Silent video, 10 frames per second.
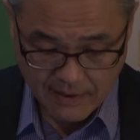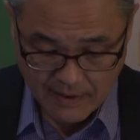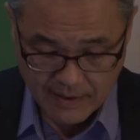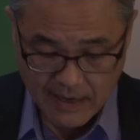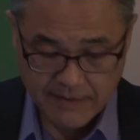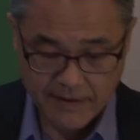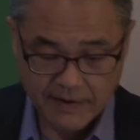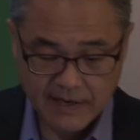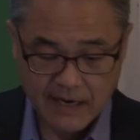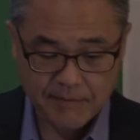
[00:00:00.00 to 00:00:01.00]
And are there
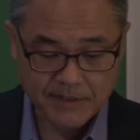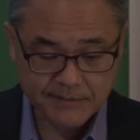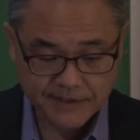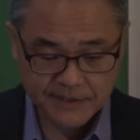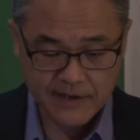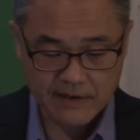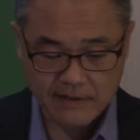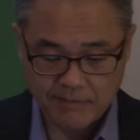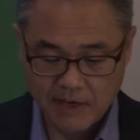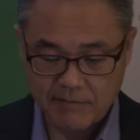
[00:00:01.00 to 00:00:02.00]
economies of scale
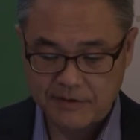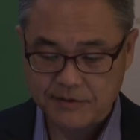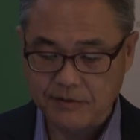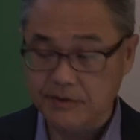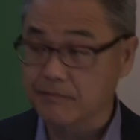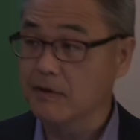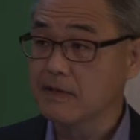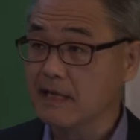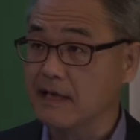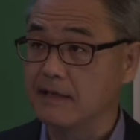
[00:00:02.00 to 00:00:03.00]
in public schools in
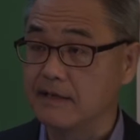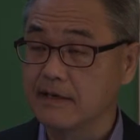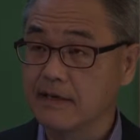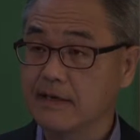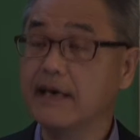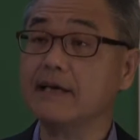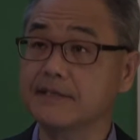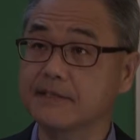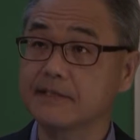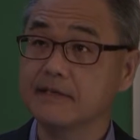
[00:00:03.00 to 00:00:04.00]
Island?
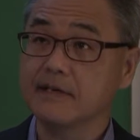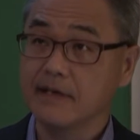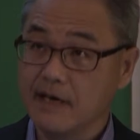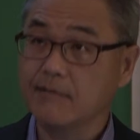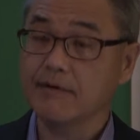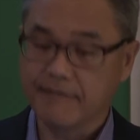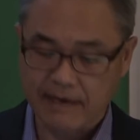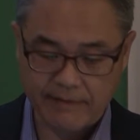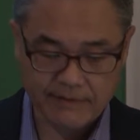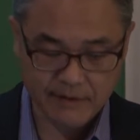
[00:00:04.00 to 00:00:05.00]
Yes, and we
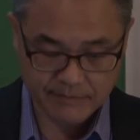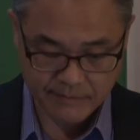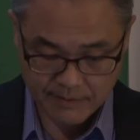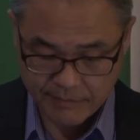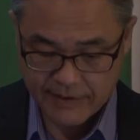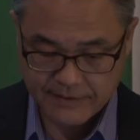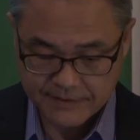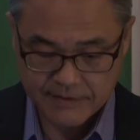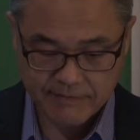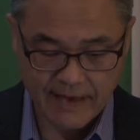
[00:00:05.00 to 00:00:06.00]
found the
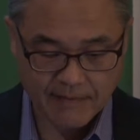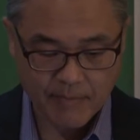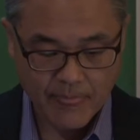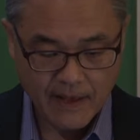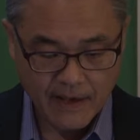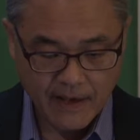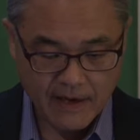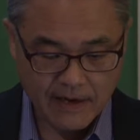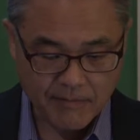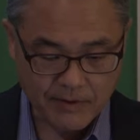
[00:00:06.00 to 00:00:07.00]
presence of that.
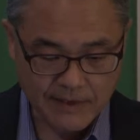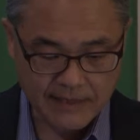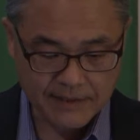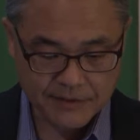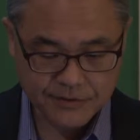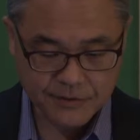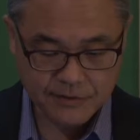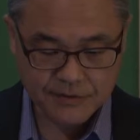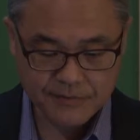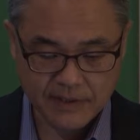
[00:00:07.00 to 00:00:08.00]
And our Rhode Island school
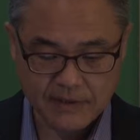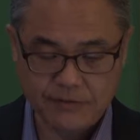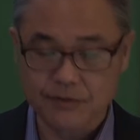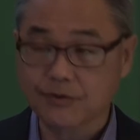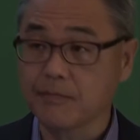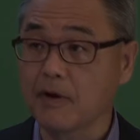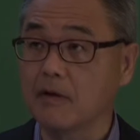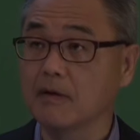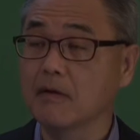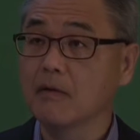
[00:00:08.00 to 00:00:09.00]
district too
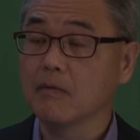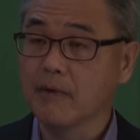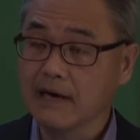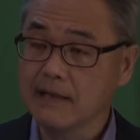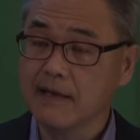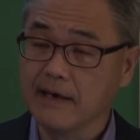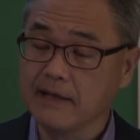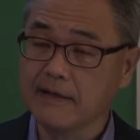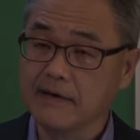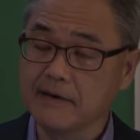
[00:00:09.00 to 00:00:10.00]
small? Well,
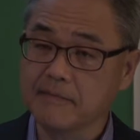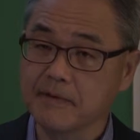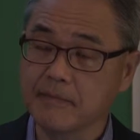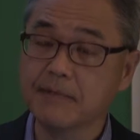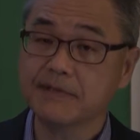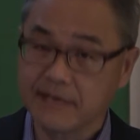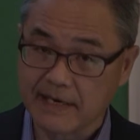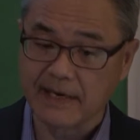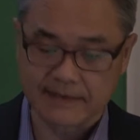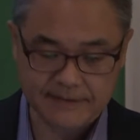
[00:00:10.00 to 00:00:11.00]
and we would say
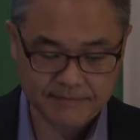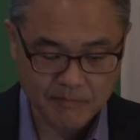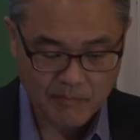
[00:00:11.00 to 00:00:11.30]
yes.